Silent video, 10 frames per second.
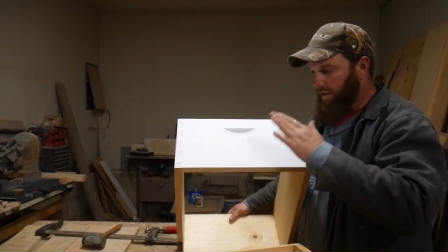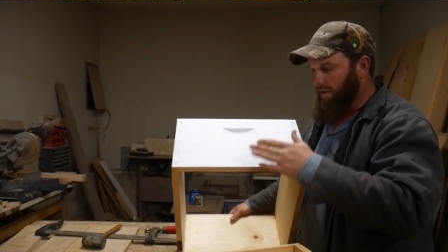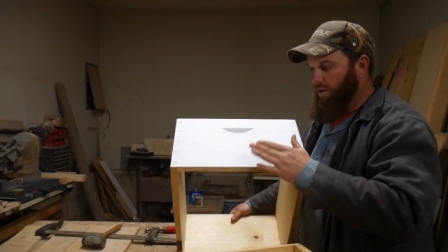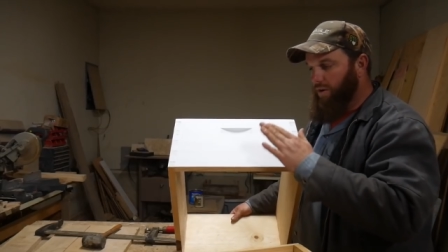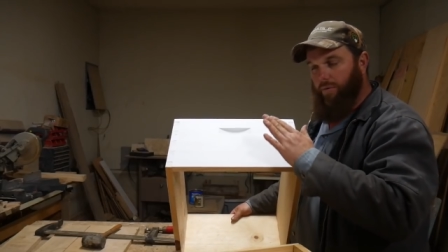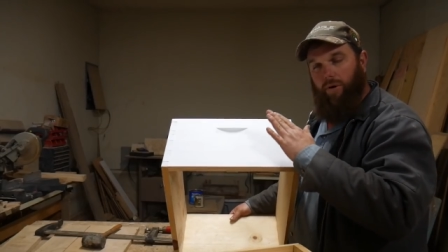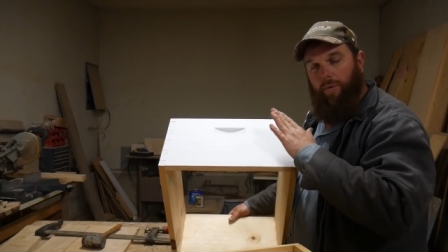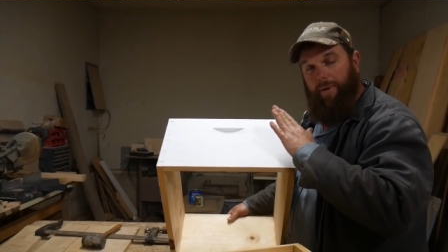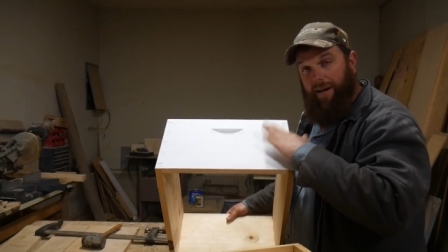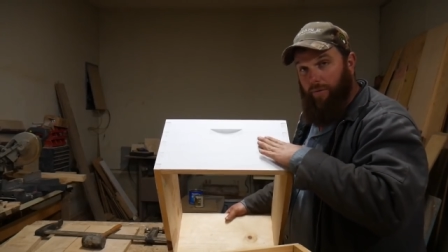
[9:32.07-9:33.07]
You either
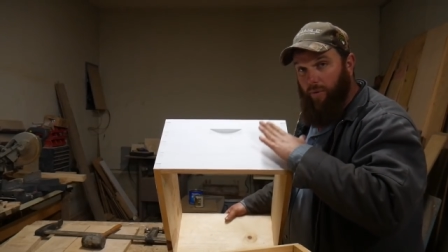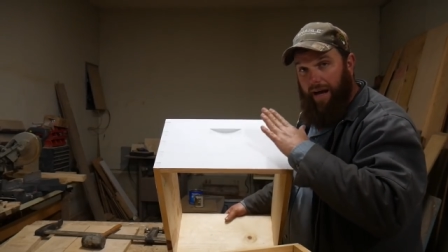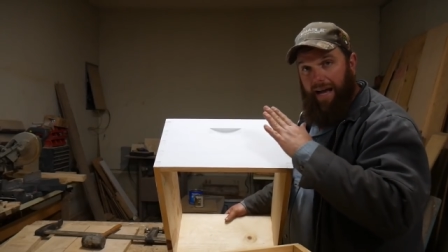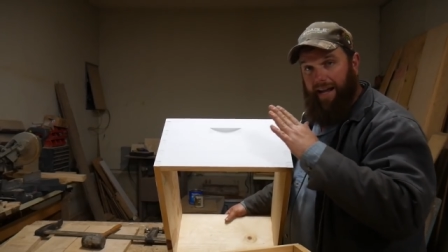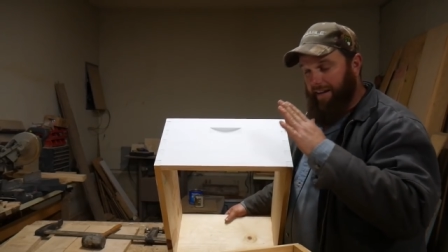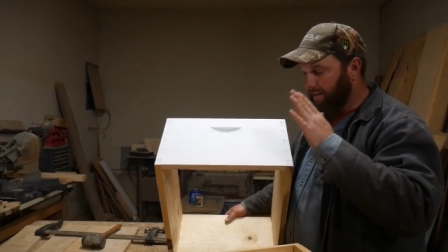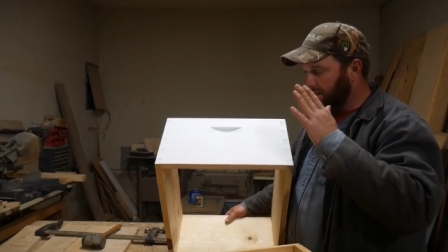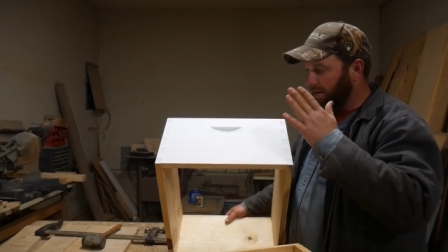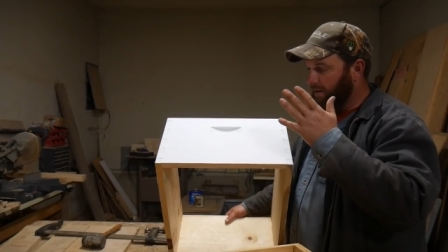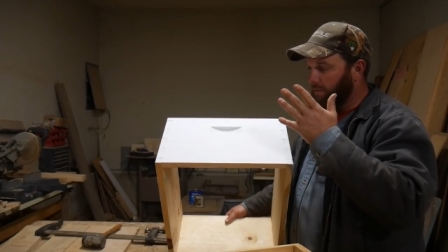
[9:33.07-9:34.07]
want to paint it white,
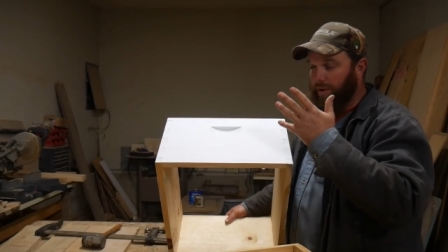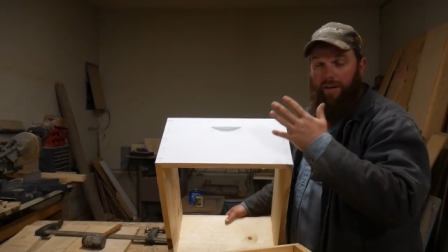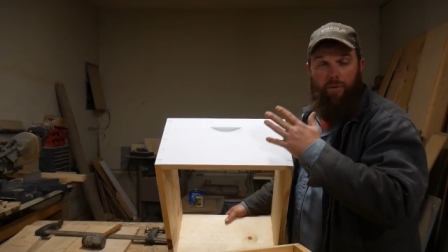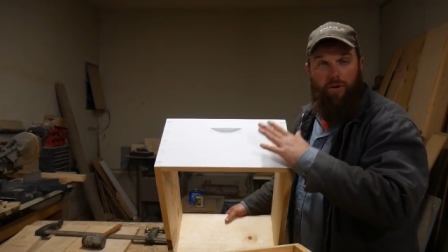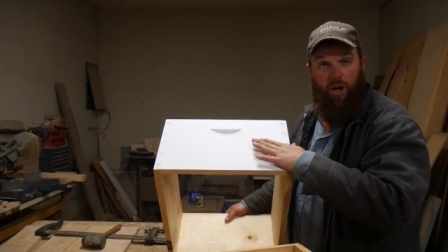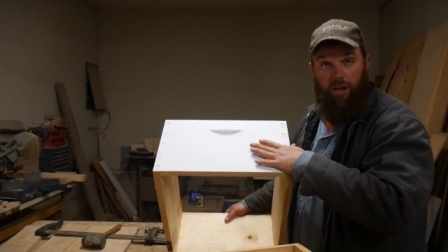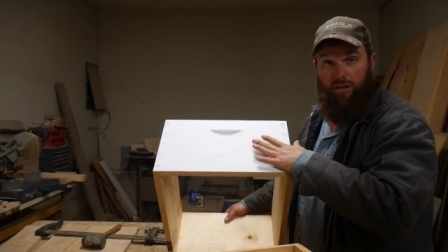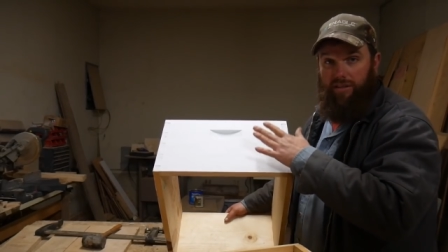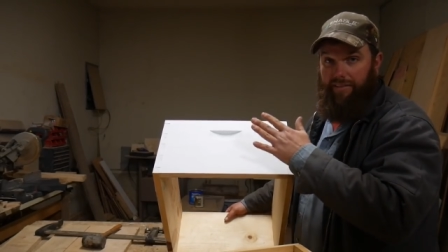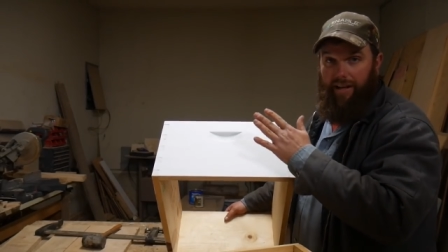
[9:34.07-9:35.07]
uh, we do
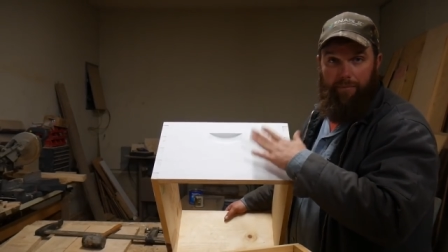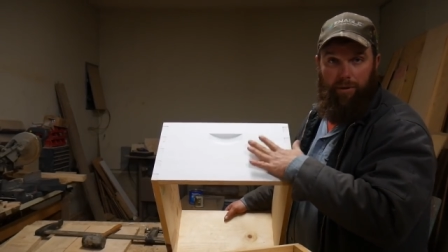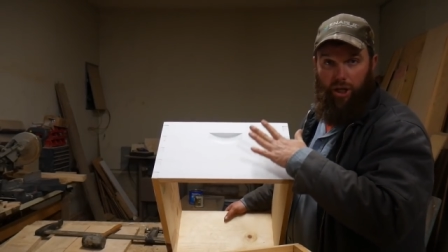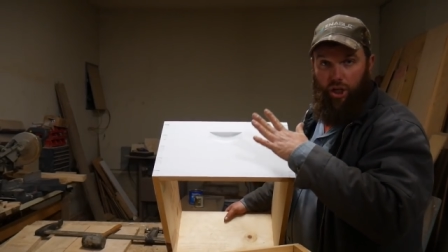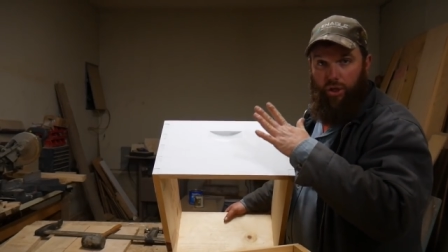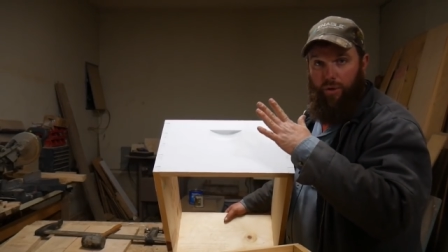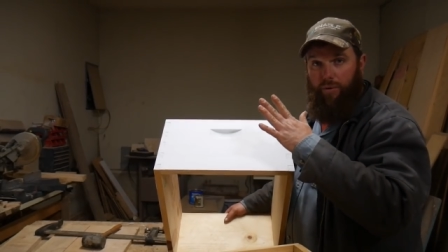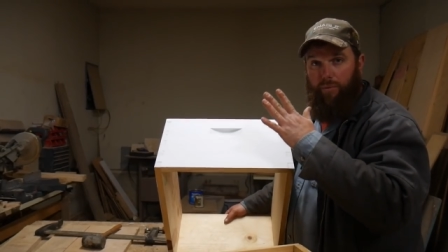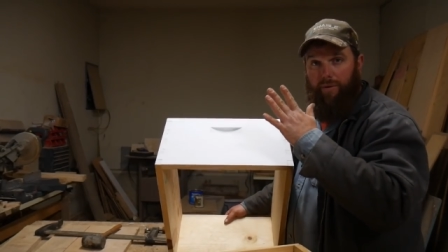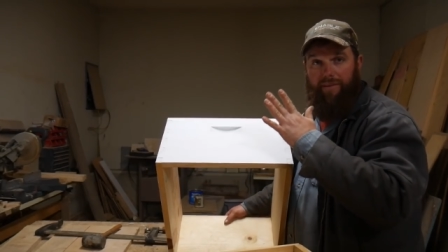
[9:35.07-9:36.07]
colors, I've got blue,
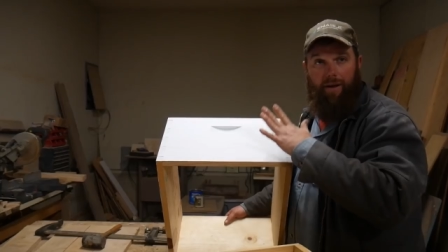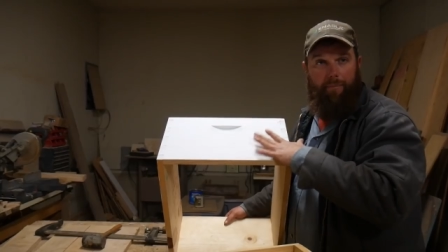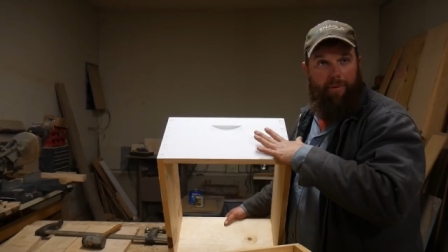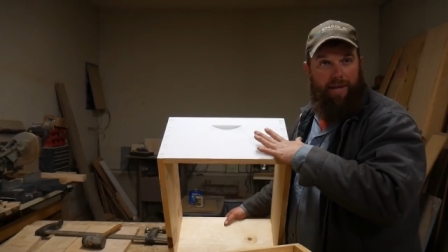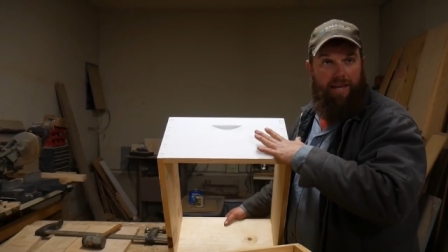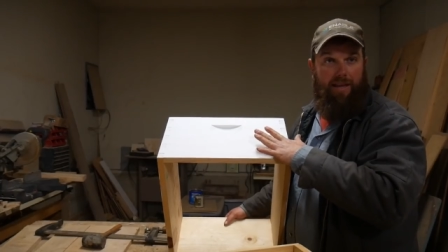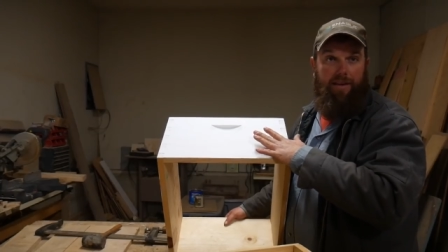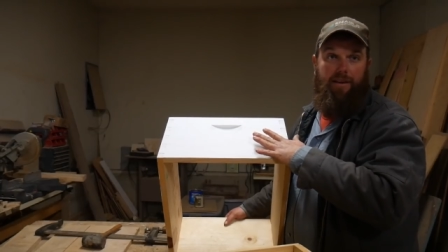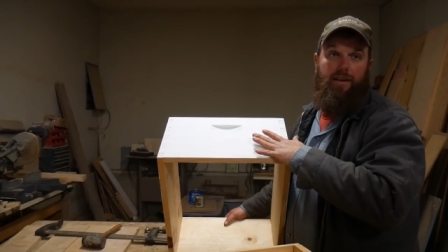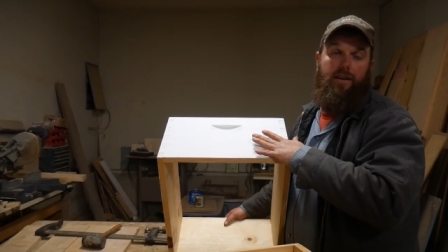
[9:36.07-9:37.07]
we've got
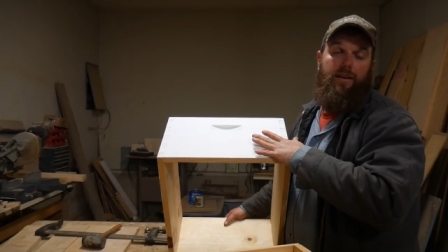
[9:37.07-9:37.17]
pink,